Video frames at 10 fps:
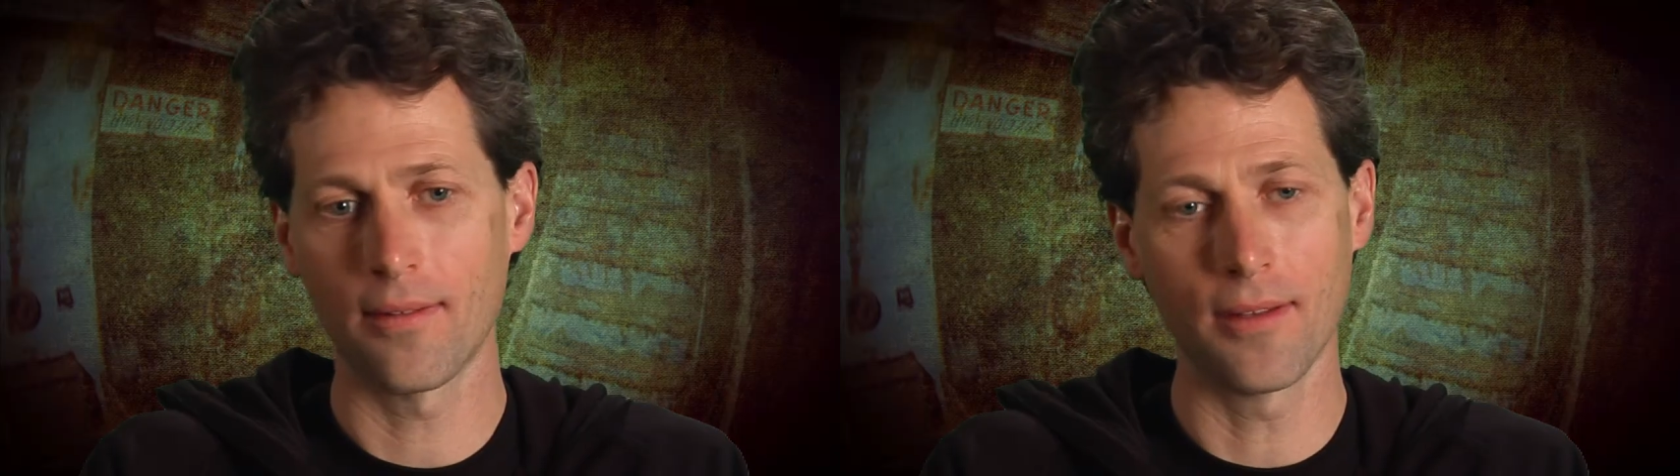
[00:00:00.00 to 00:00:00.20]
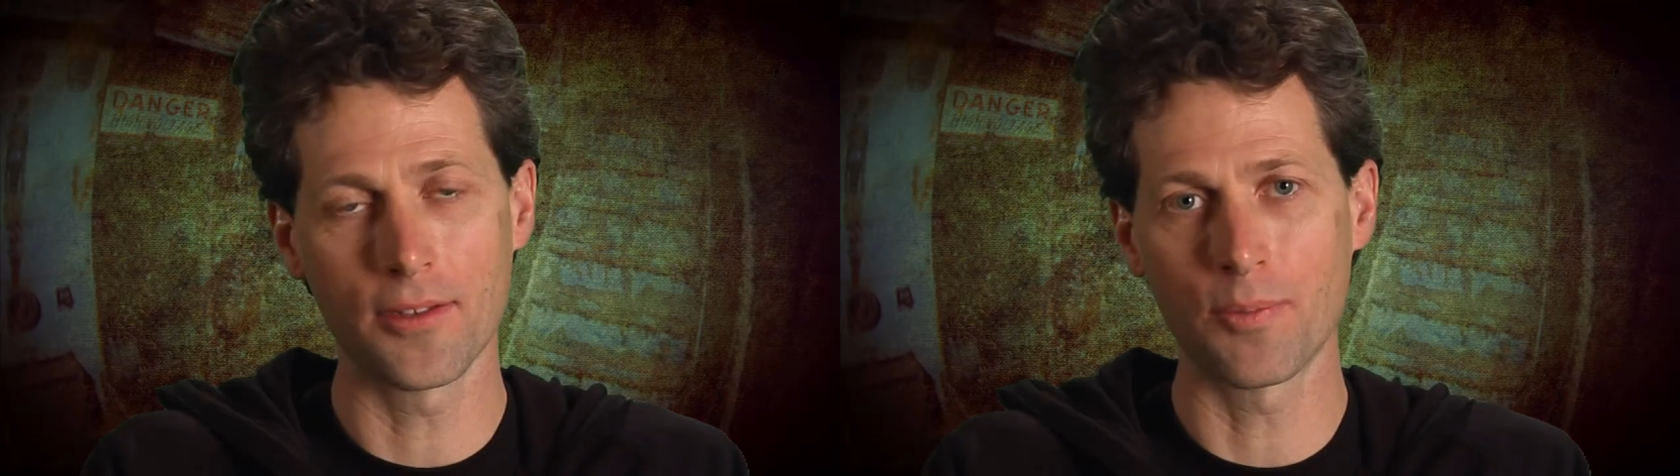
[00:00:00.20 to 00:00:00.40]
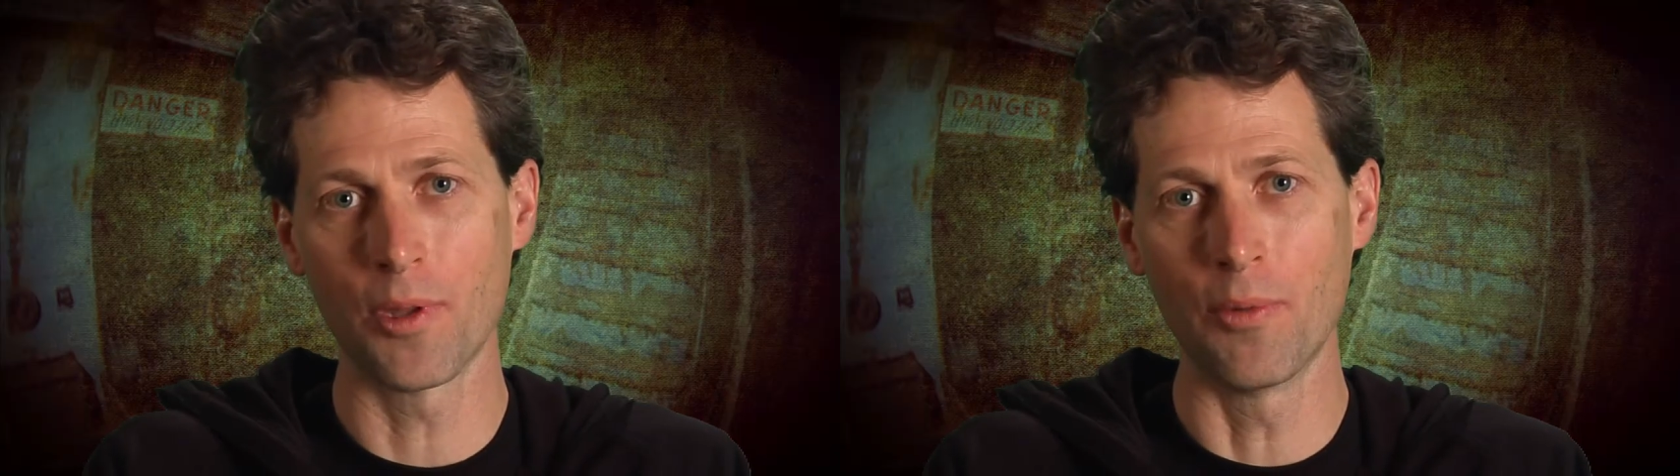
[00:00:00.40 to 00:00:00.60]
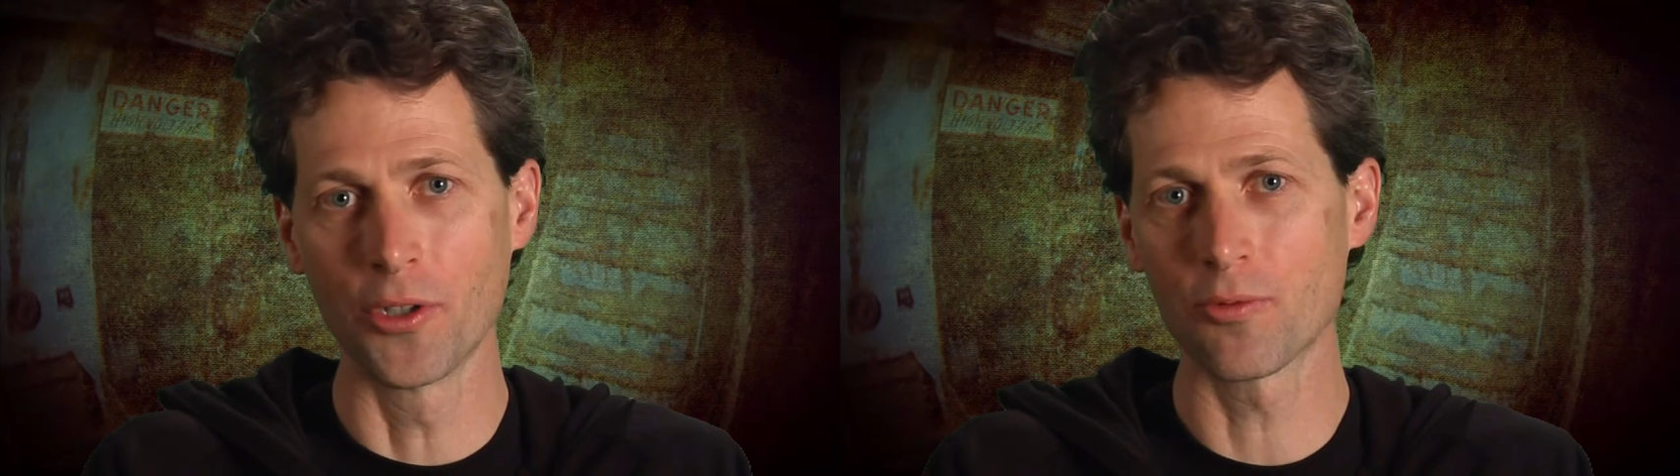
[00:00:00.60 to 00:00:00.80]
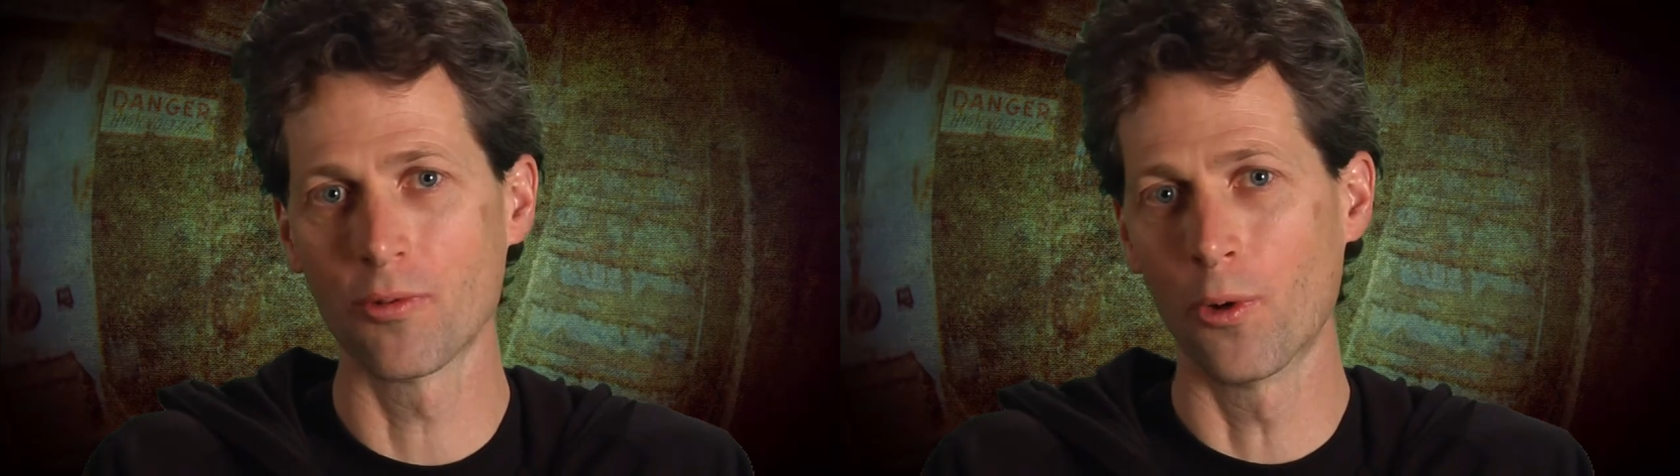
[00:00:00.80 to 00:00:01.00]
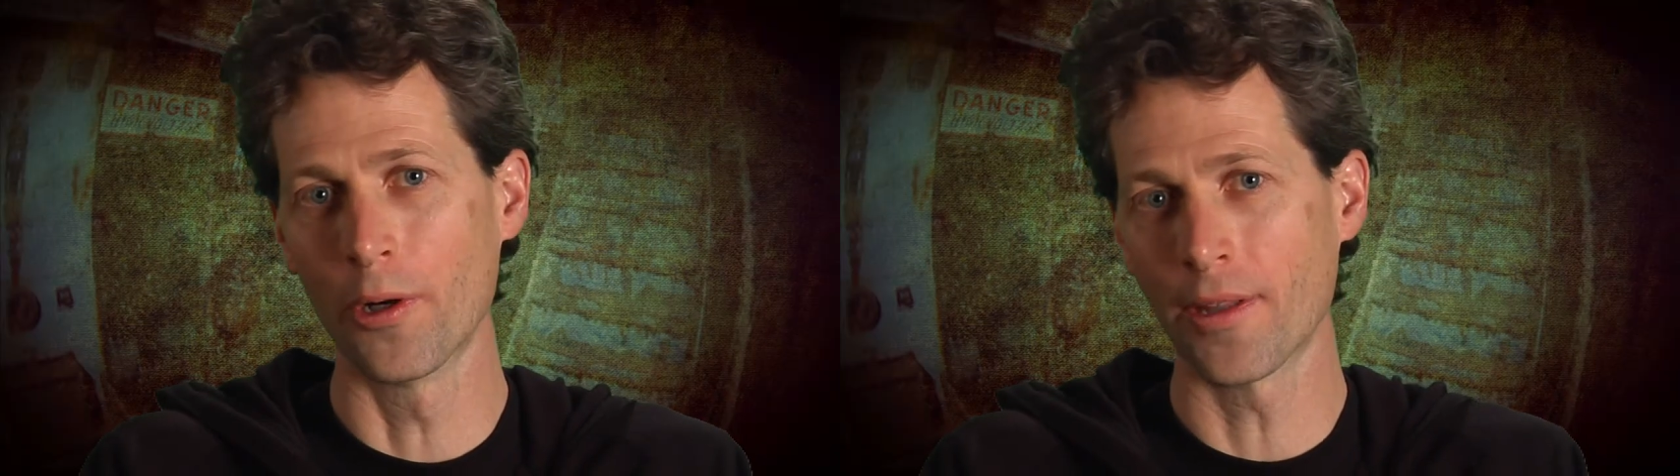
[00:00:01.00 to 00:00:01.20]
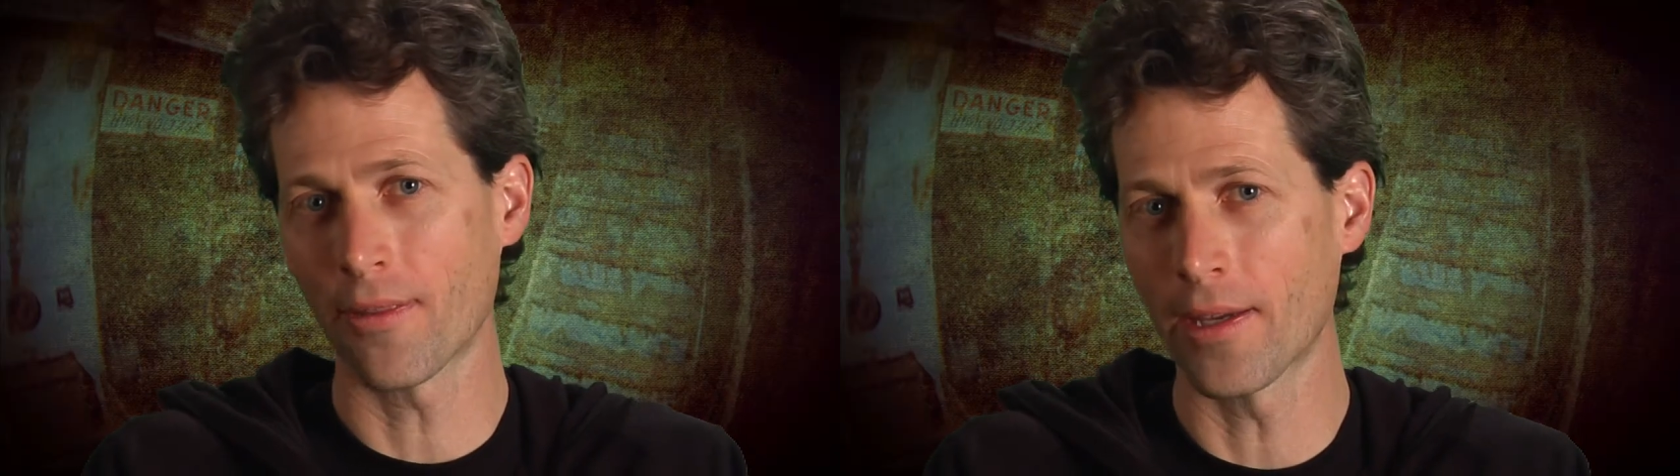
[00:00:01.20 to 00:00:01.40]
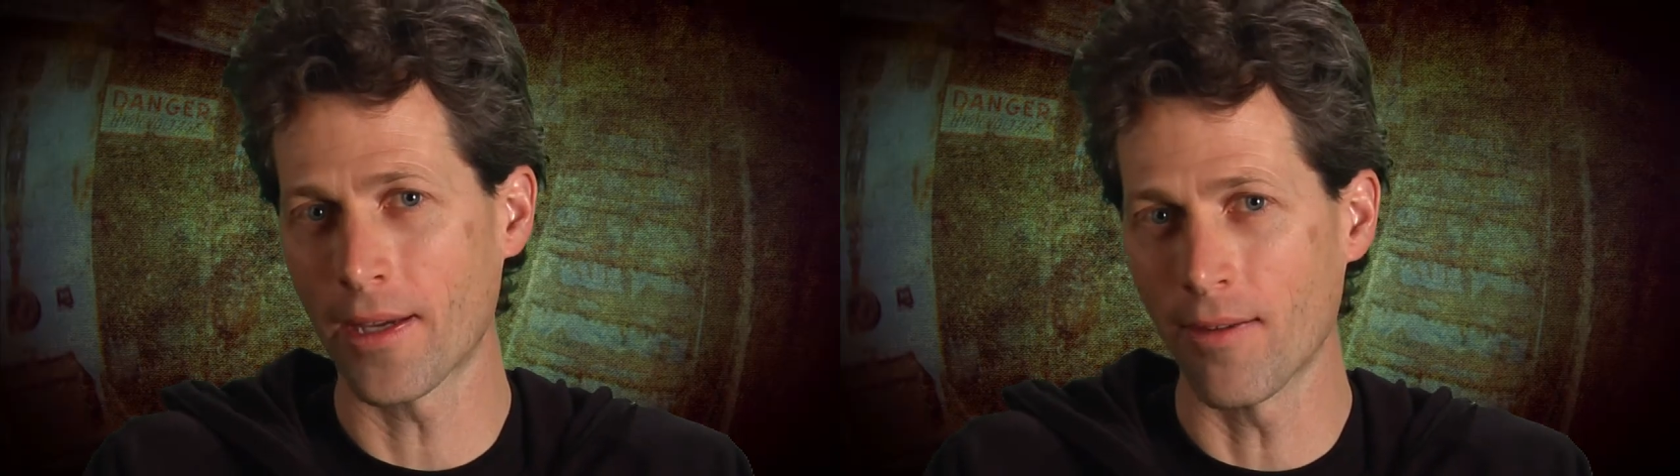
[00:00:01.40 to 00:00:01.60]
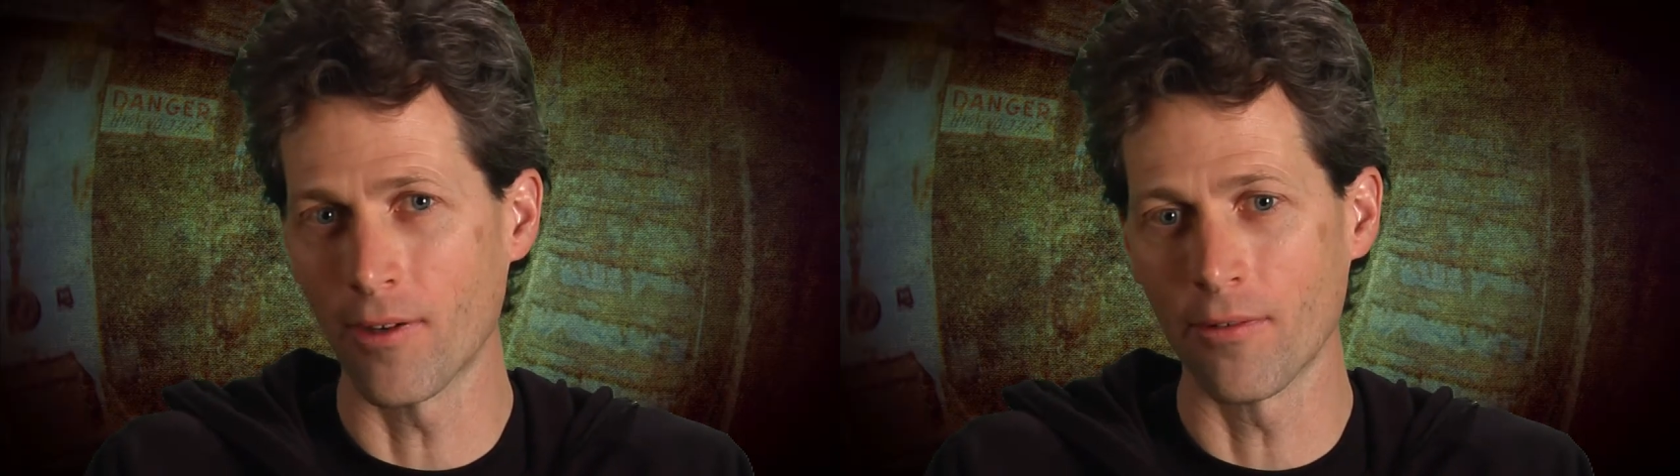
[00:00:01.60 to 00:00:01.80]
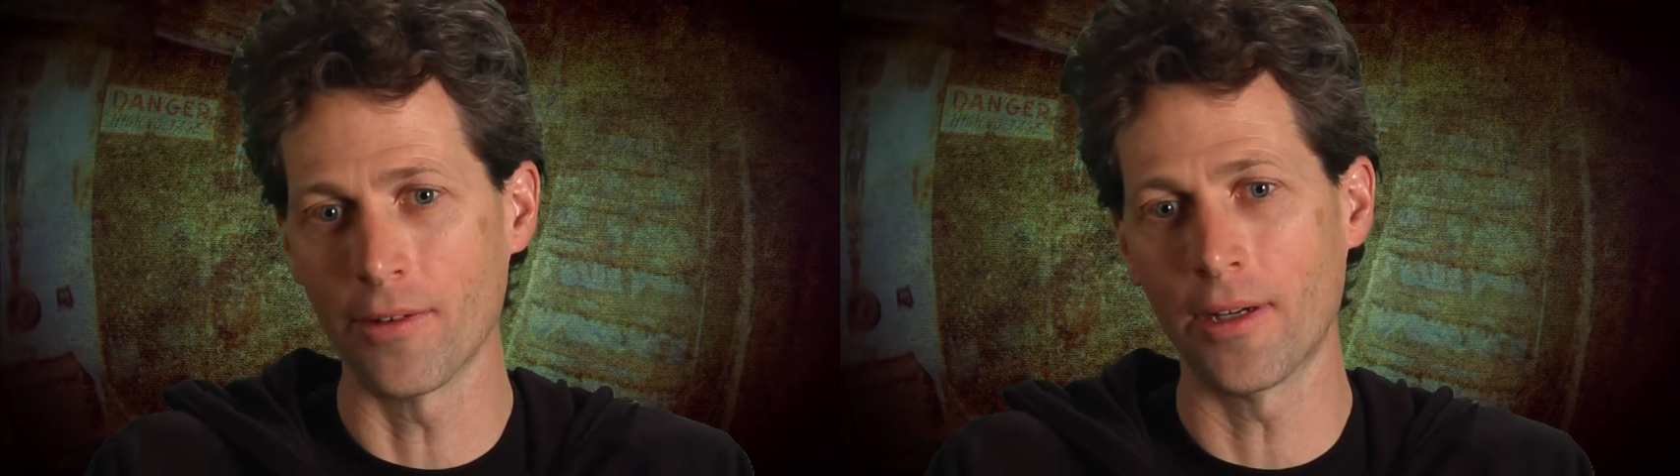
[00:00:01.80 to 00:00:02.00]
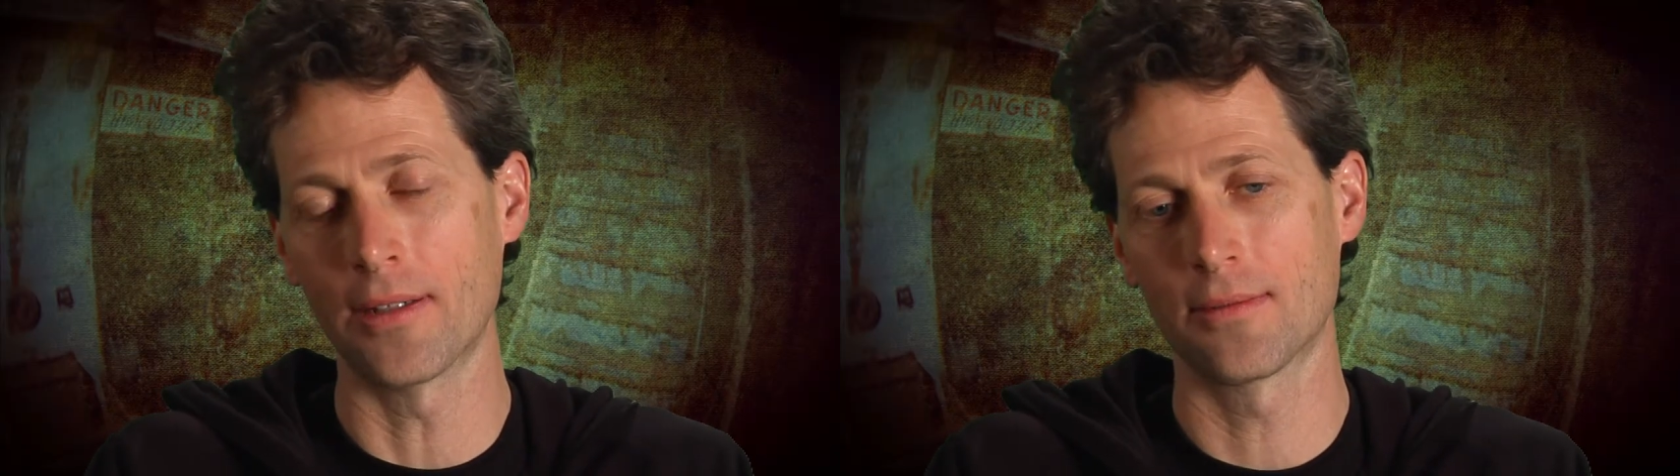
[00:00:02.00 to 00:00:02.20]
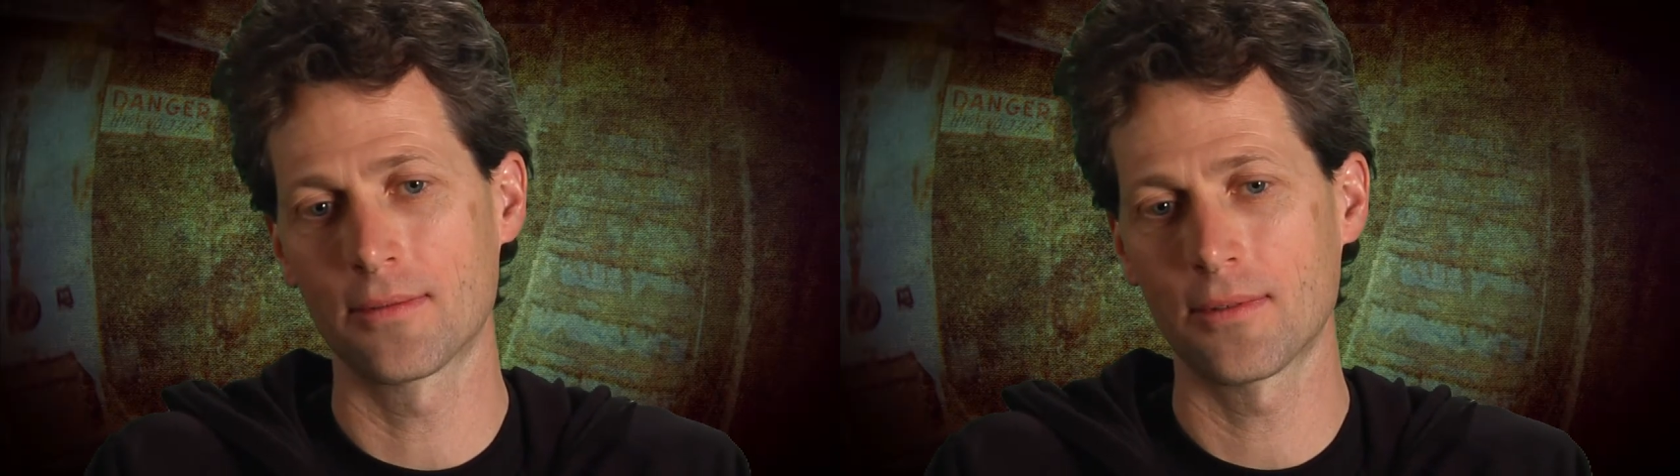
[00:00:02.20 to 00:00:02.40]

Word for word: it's the most rewarding thing I've ever done.